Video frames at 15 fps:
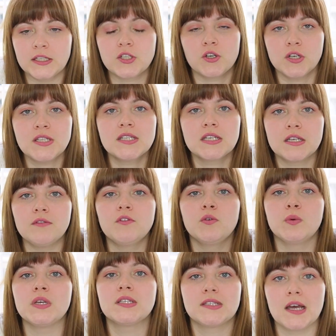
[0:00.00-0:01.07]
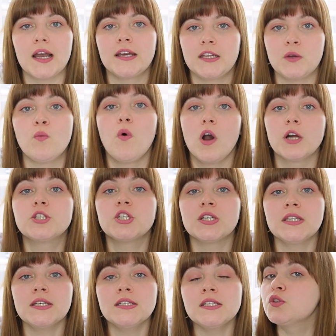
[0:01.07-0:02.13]
it starts to give you anxiety
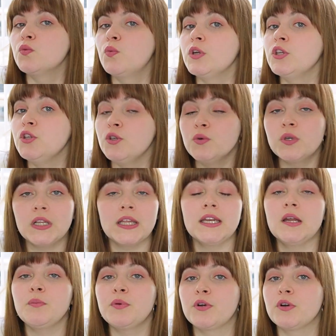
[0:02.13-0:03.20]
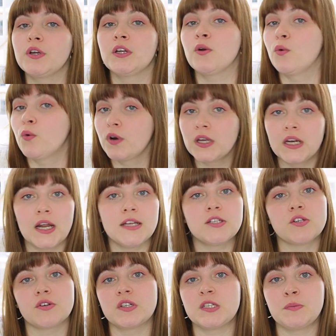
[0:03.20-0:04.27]
watching this. So when you clean up your and
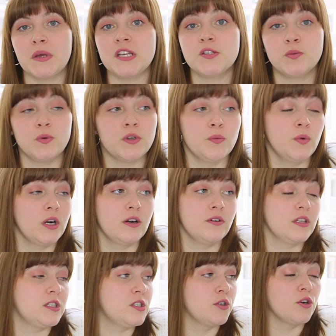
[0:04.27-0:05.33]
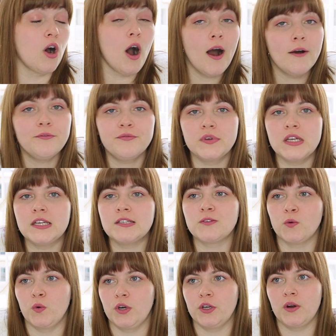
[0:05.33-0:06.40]
organize your space, whatever it's your office
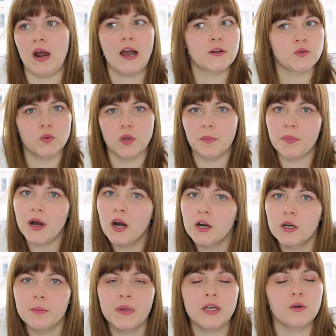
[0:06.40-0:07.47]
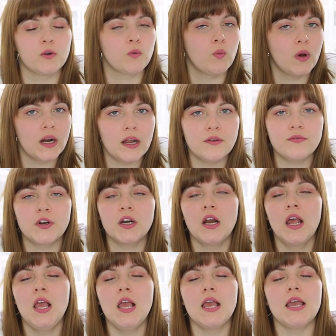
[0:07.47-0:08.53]
or your actual apartment or
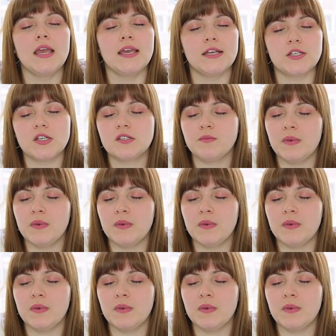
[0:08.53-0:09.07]
whatever, it just